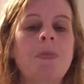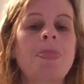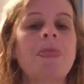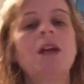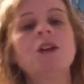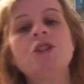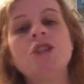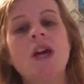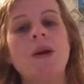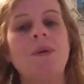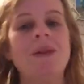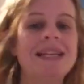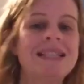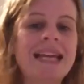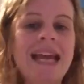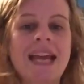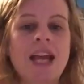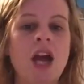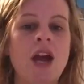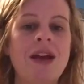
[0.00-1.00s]
So let's
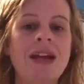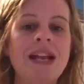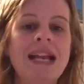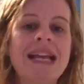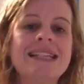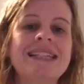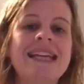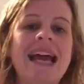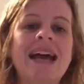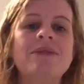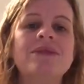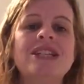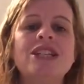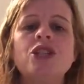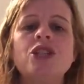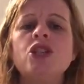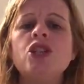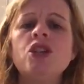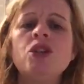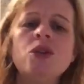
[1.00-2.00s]
get going. Let's count in
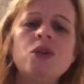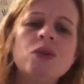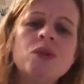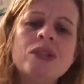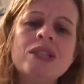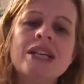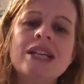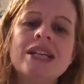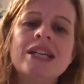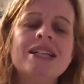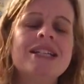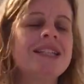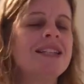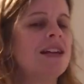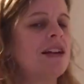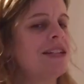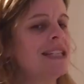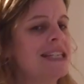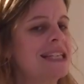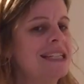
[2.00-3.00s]
twos,
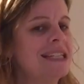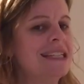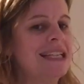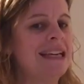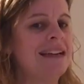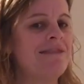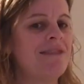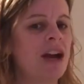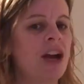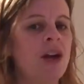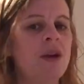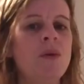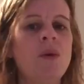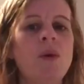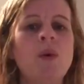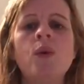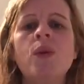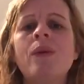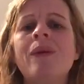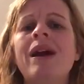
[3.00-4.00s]
starting at 0
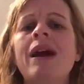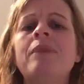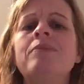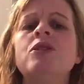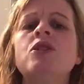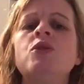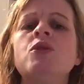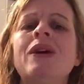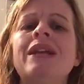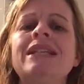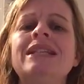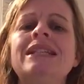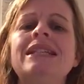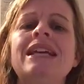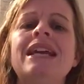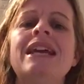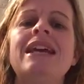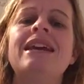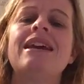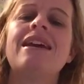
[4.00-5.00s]
all the way up to
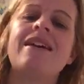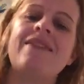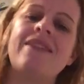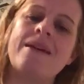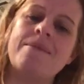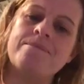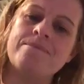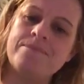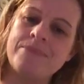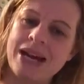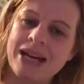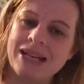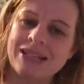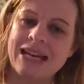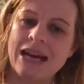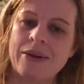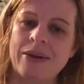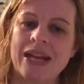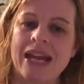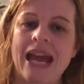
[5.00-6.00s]
20, and then back
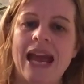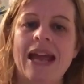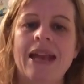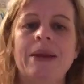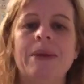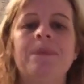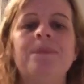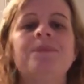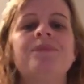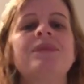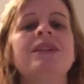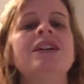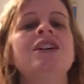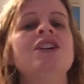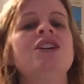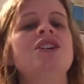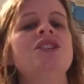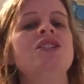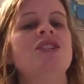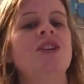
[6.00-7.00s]
down again.
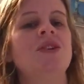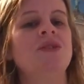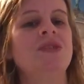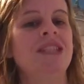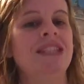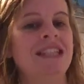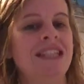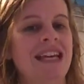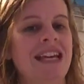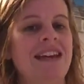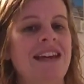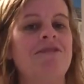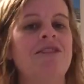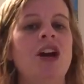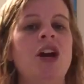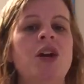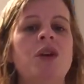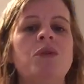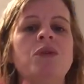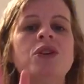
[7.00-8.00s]
So 0,
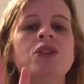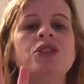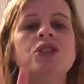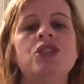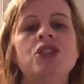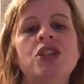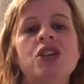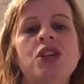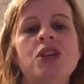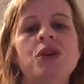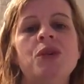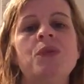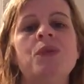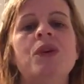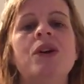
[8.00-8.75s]
2,